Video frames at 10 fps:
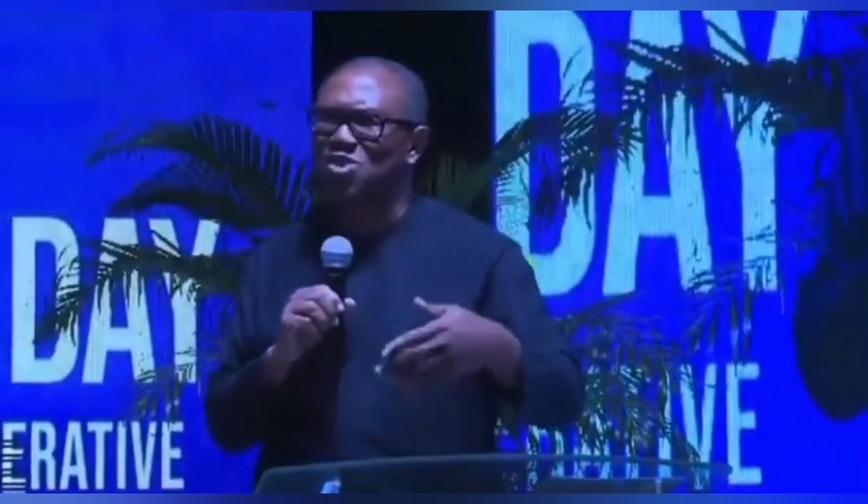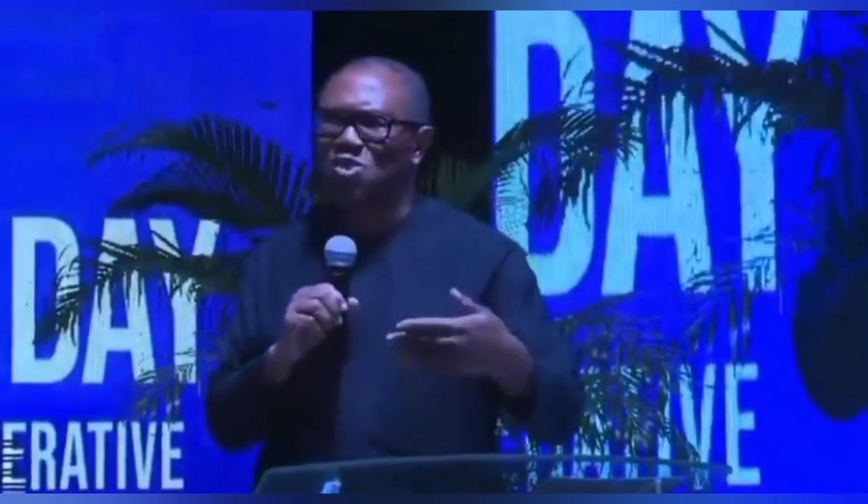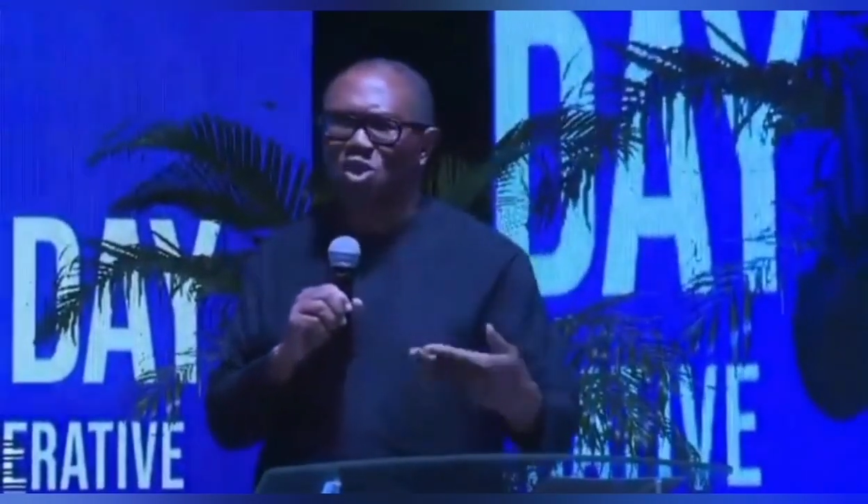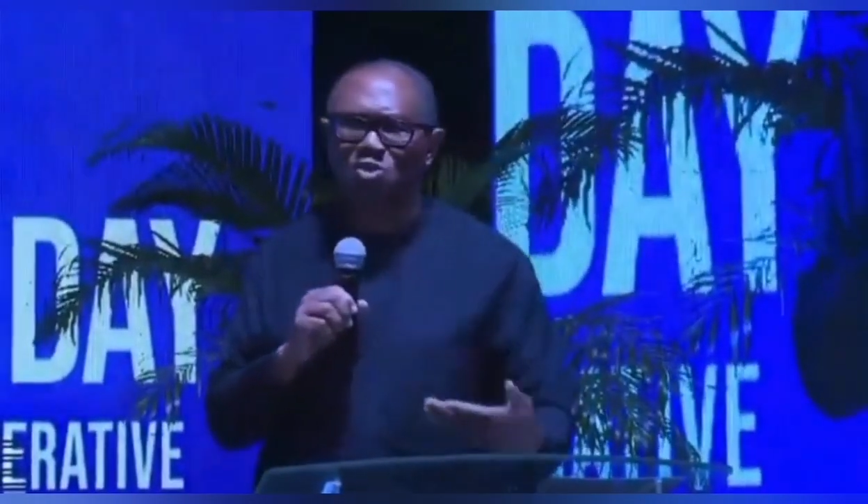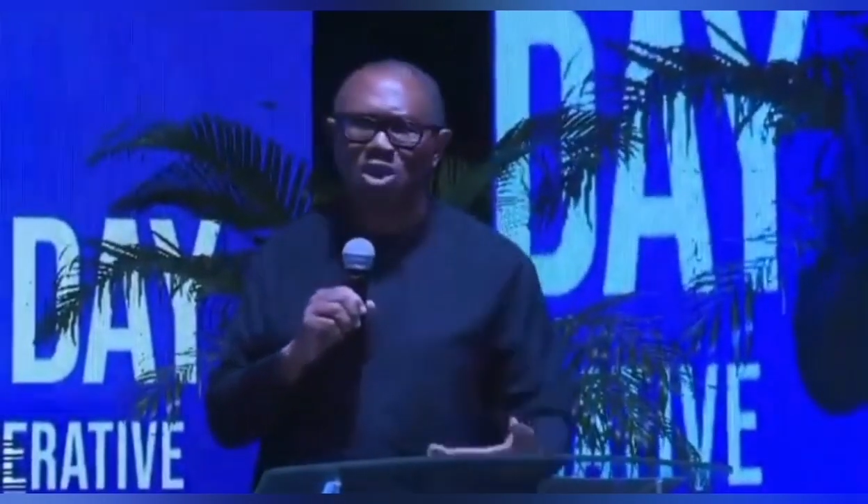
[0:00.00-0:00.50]

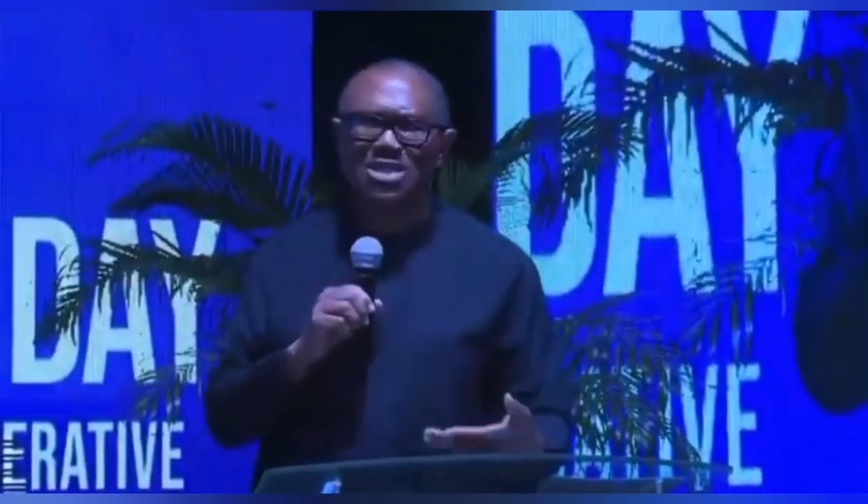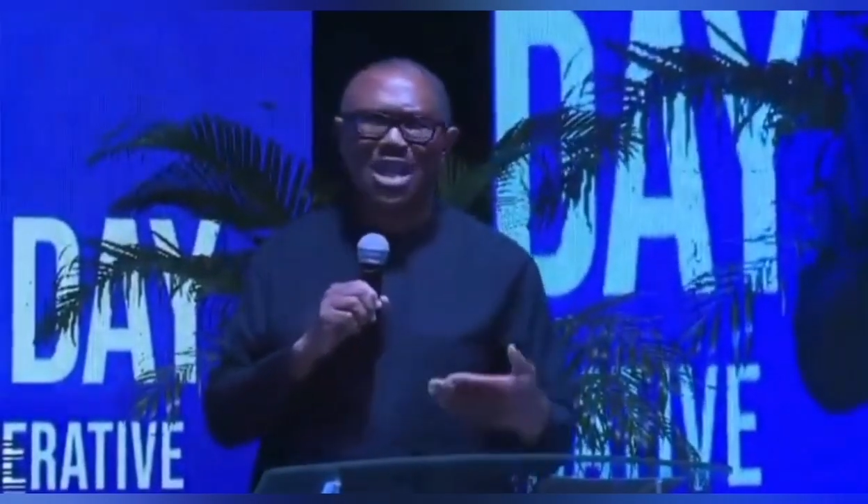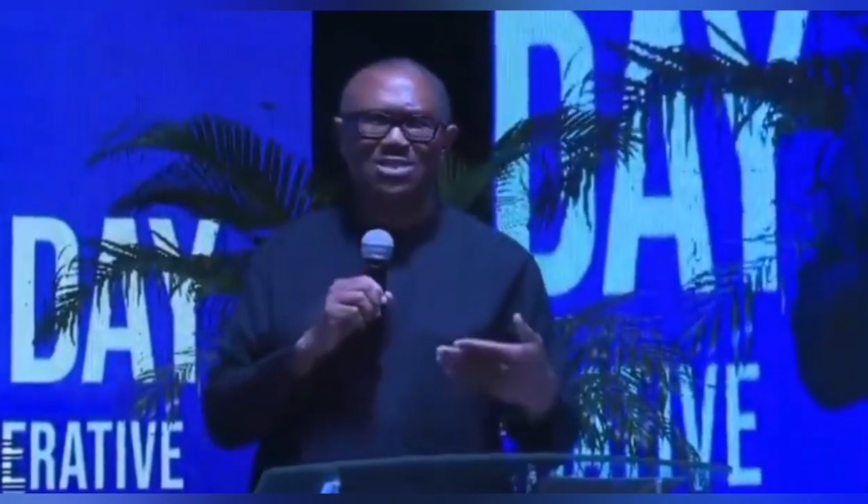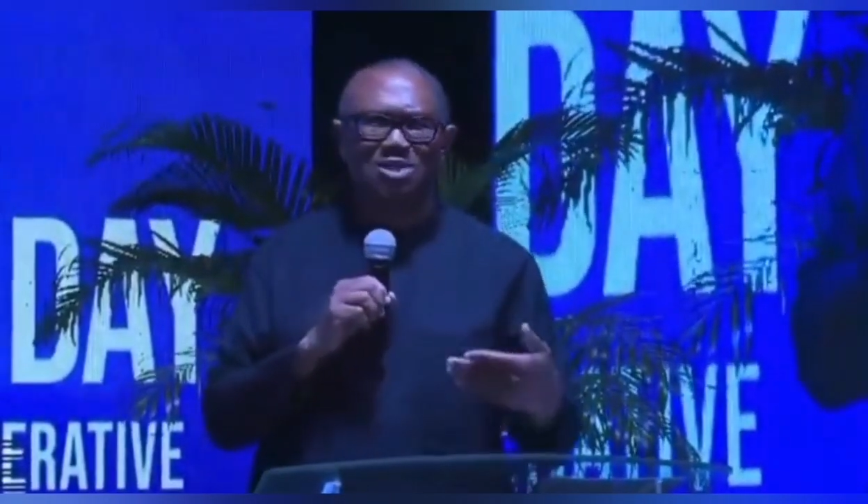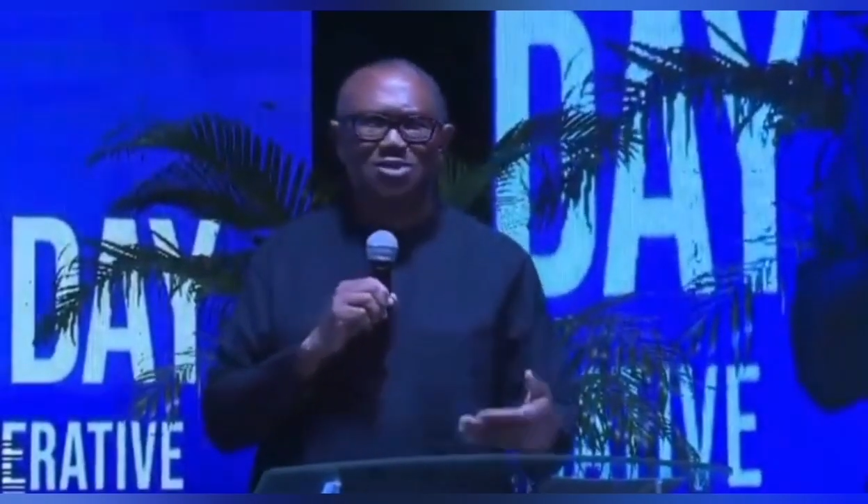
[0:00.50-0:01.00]
to do it
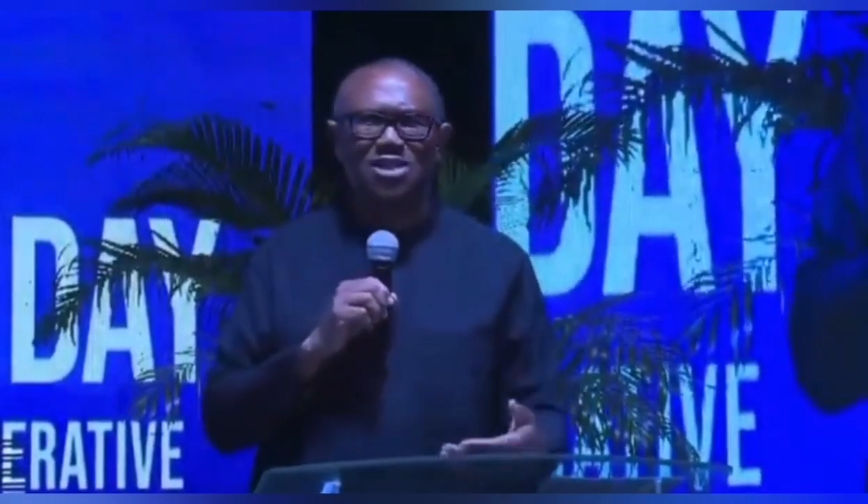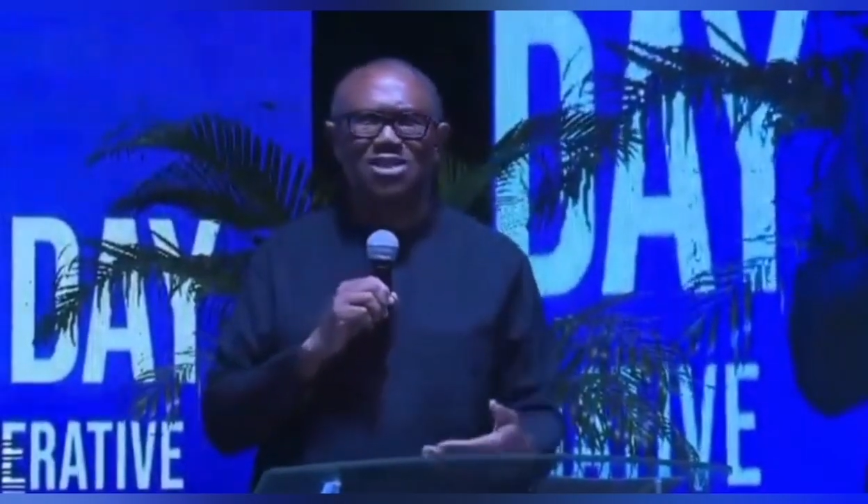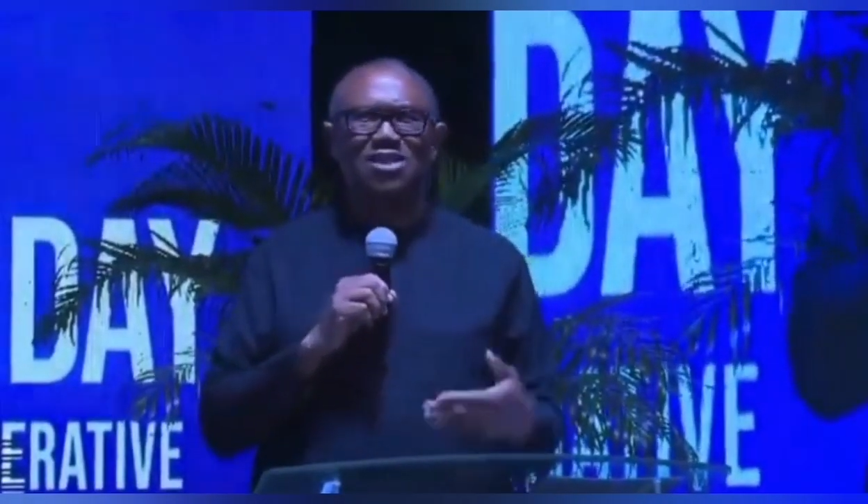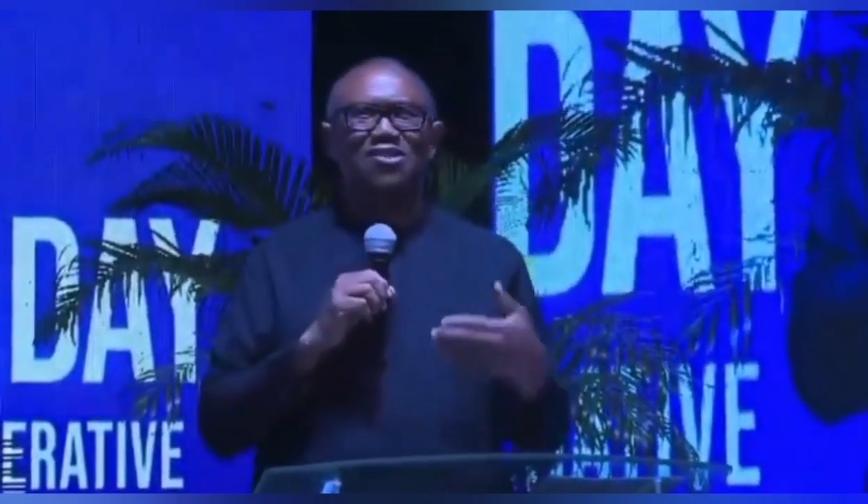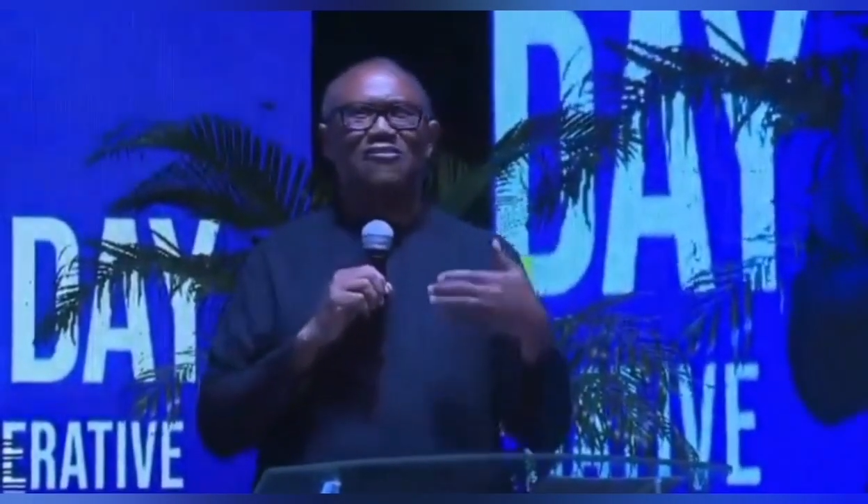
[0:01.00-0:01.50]
and succeed.
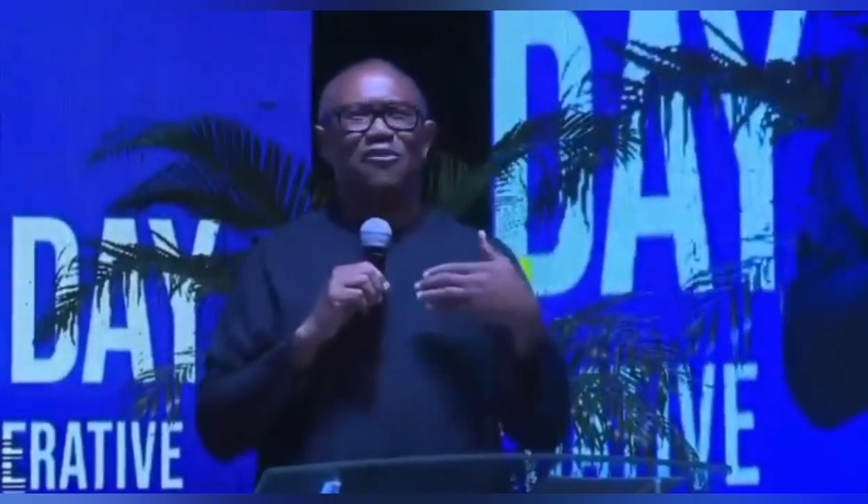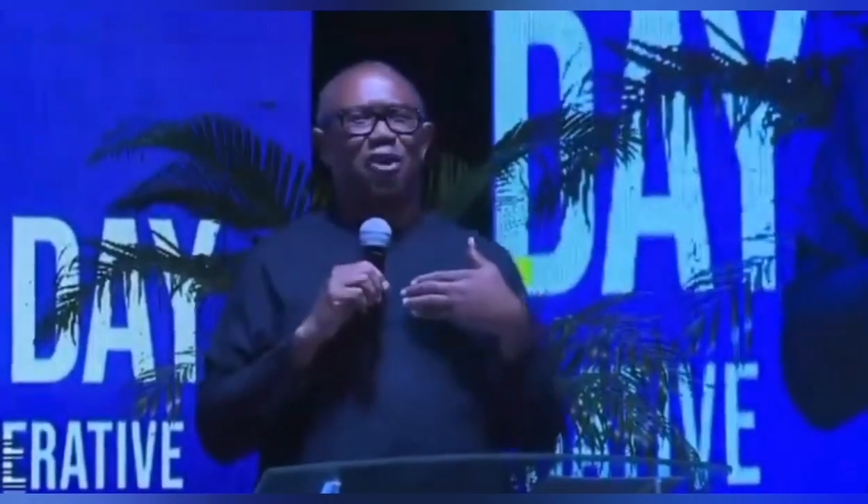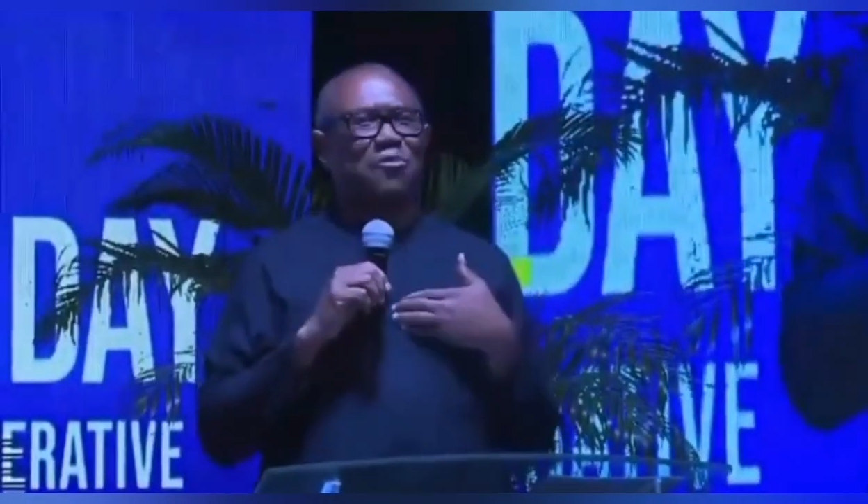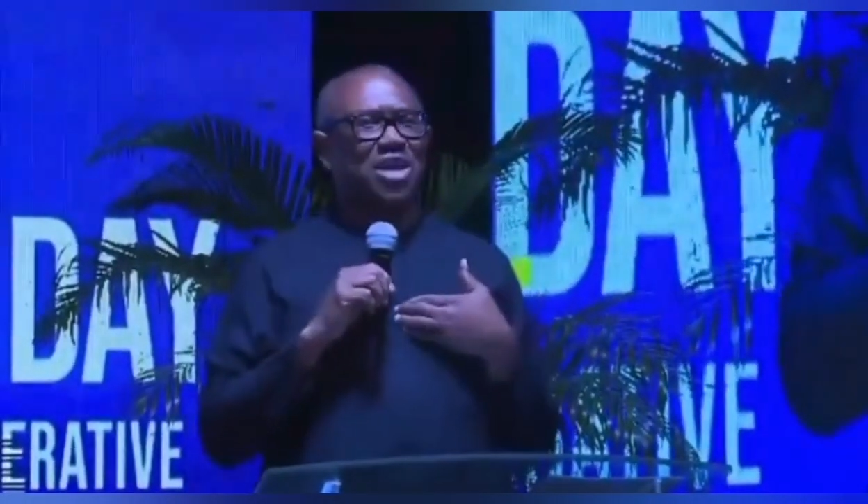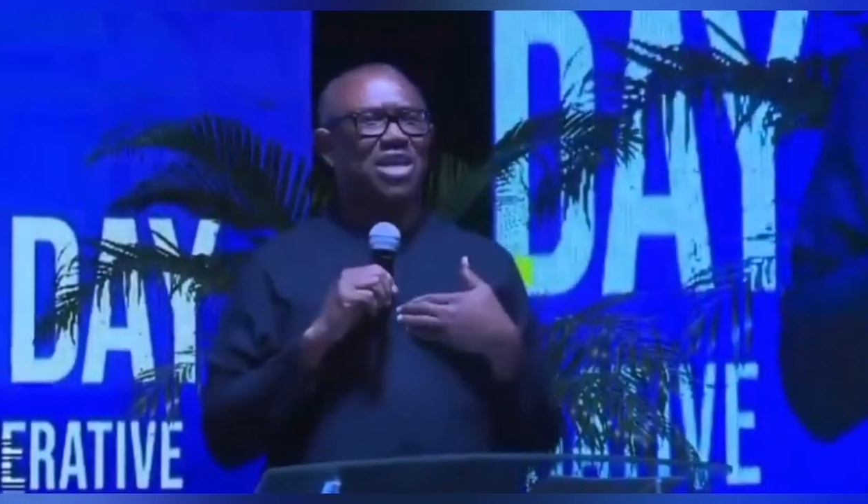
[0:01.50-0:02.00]

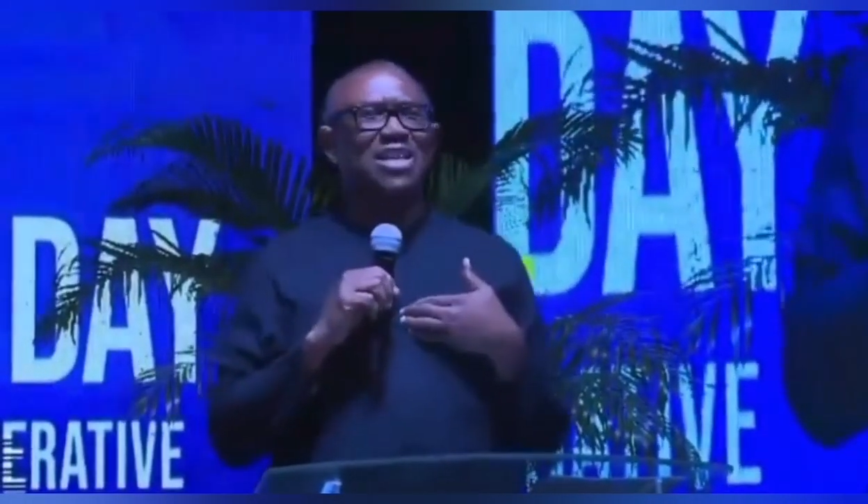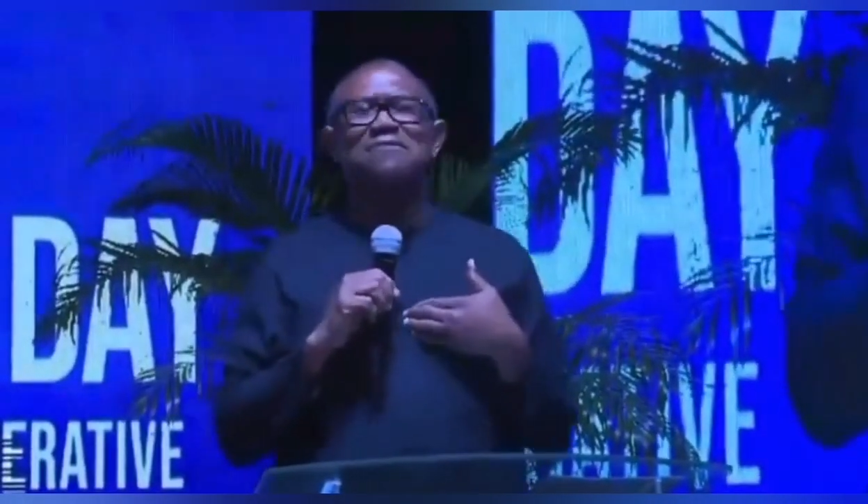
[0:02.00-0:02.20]
For me,